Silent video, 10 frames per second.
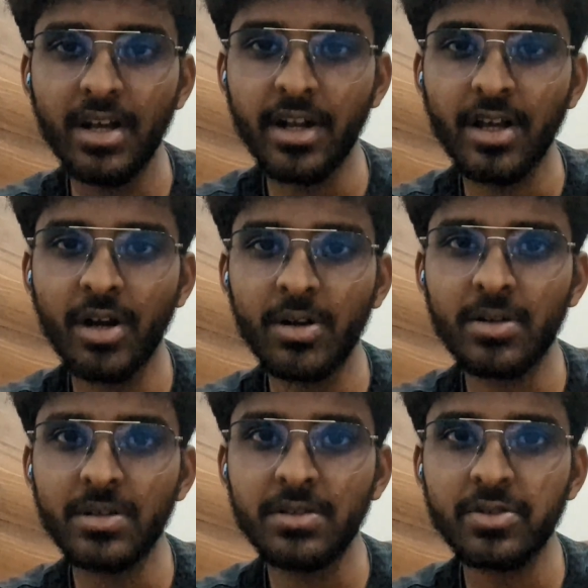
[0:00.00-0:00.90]
and
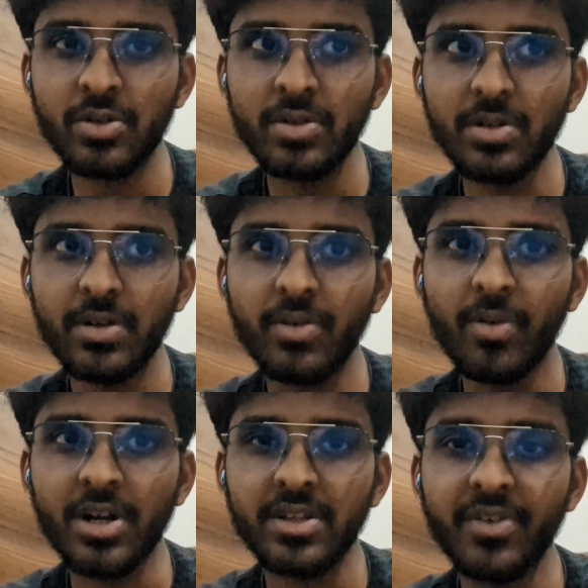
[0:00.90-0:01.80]
also
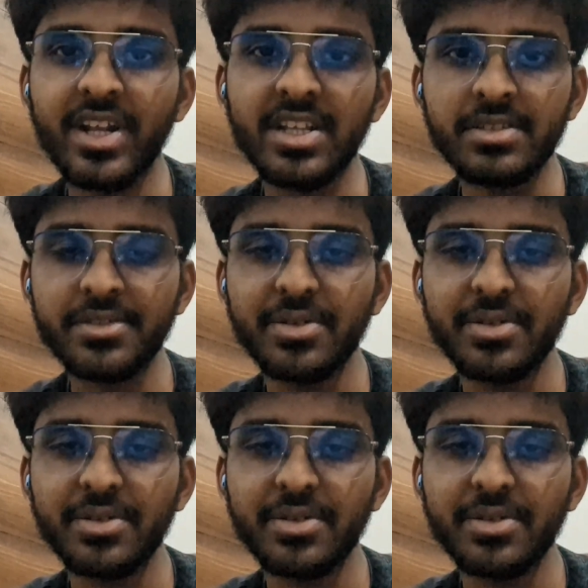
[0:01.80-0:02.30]
what are the various